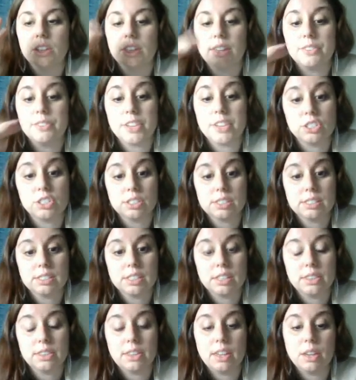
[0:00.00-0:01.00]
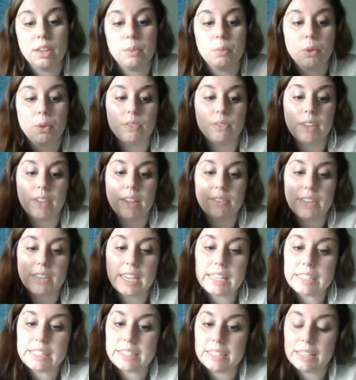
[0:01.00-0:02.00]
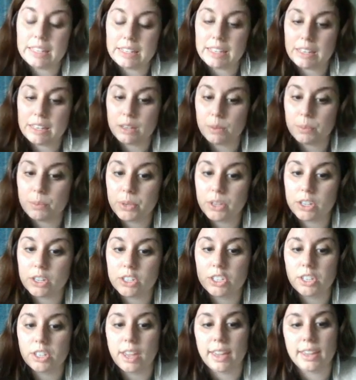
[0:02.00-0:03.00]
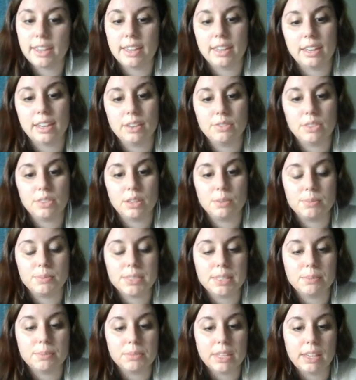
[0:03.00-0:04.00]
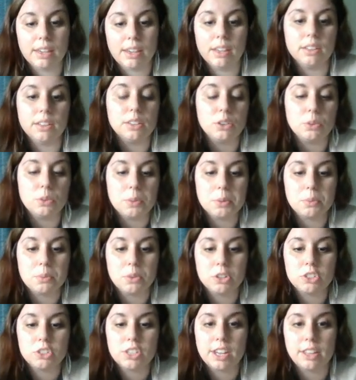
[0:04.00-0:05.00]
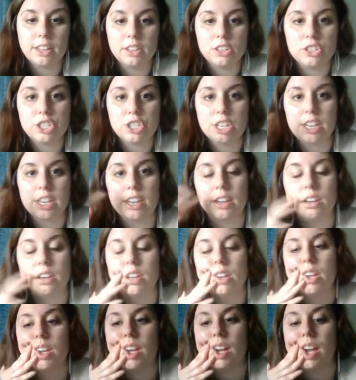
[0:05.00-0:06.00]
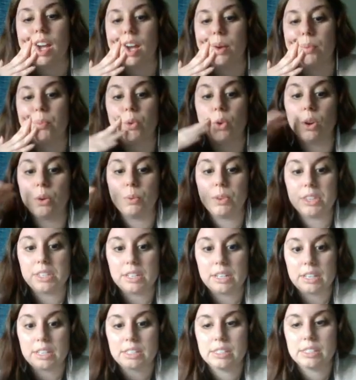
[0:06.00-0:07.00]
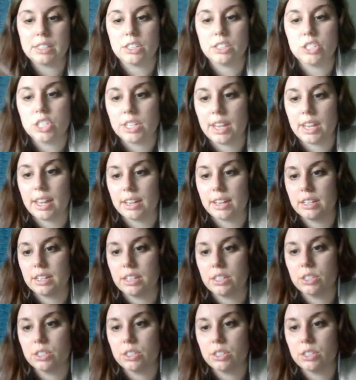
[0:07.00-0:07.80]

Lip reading: give it just to them. Or if I have kids that need a push, I can give them something a little bit more challenging, or with an extension added